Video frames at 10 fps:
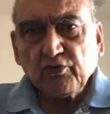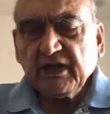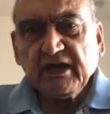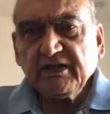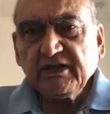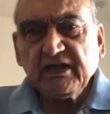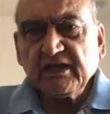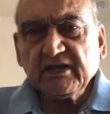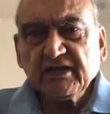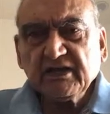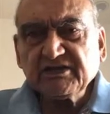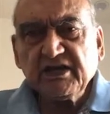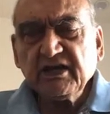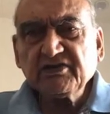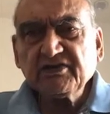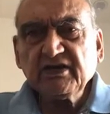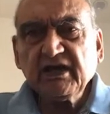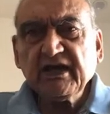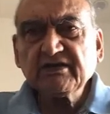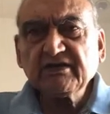Sonia Gandhi, another,
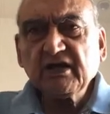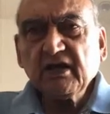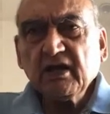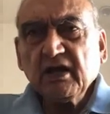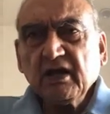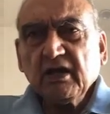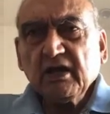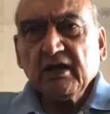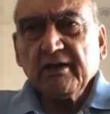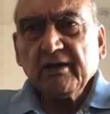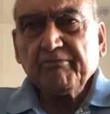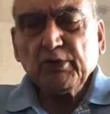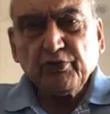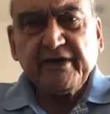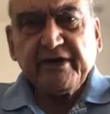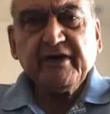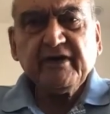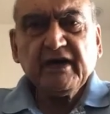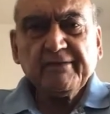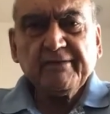she has
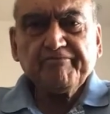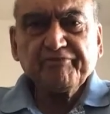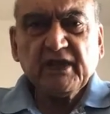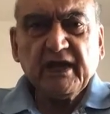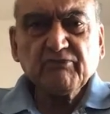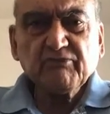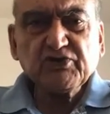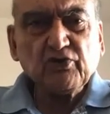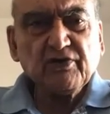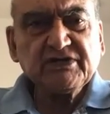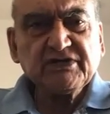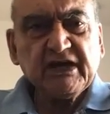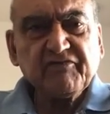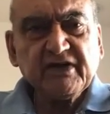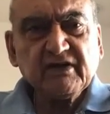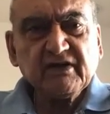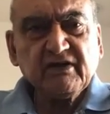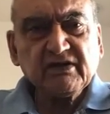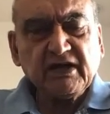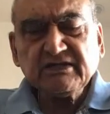looted India. I am sure she have
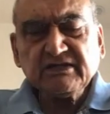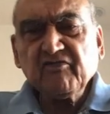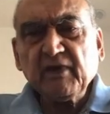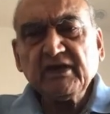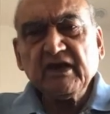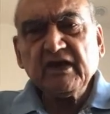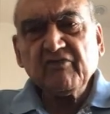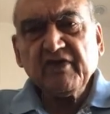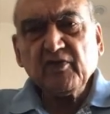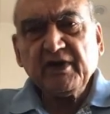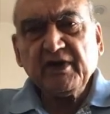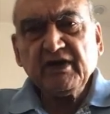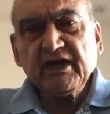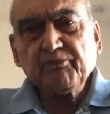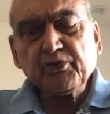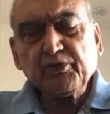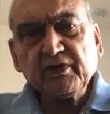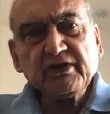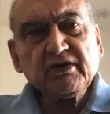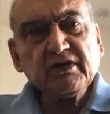taken tons of money away from India and
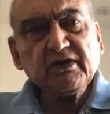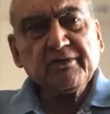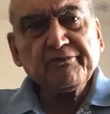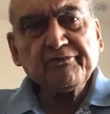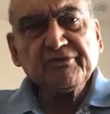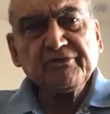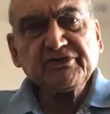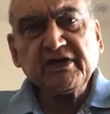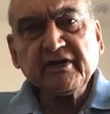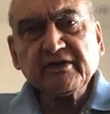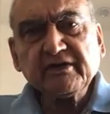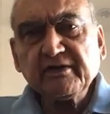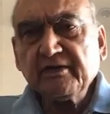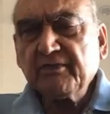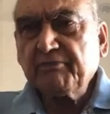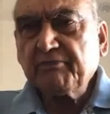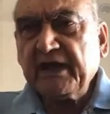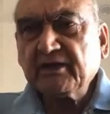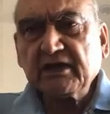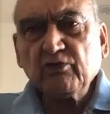put it in secret
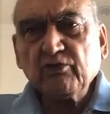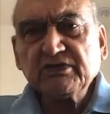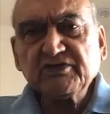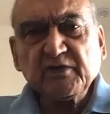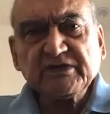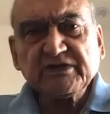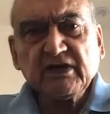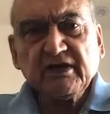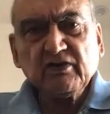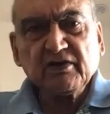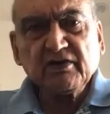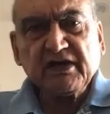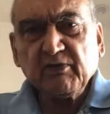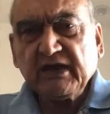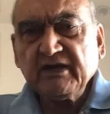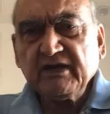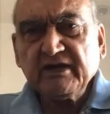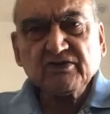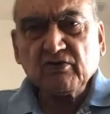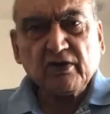bank accounts in Switzerland or Cayman
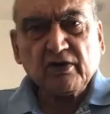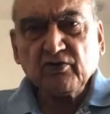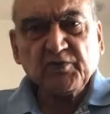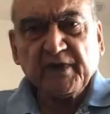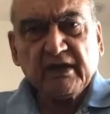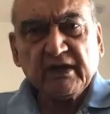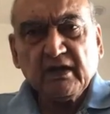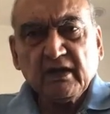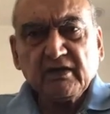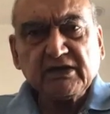Islands or God knows where.